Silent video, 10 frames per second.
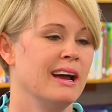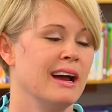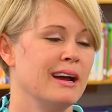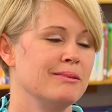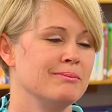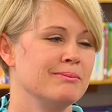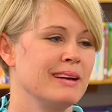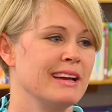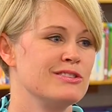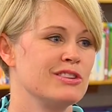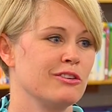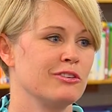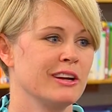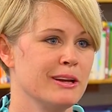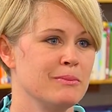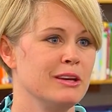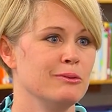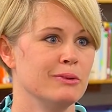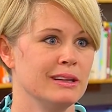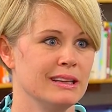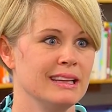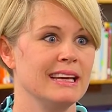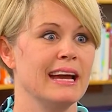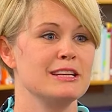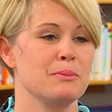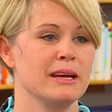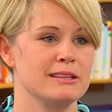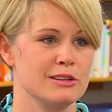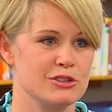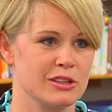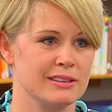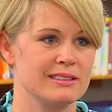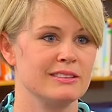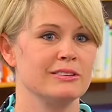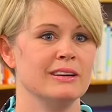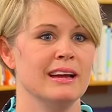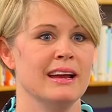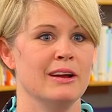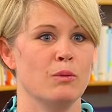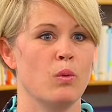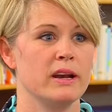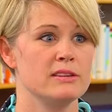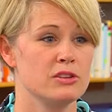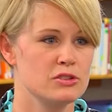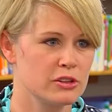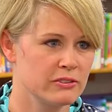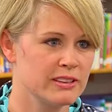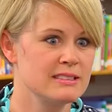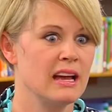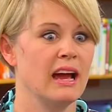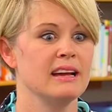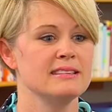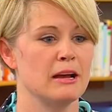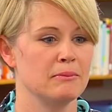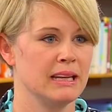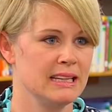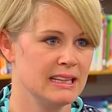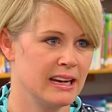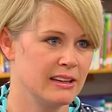And so for him, he really had to pay attention to what is a serving size, how many did I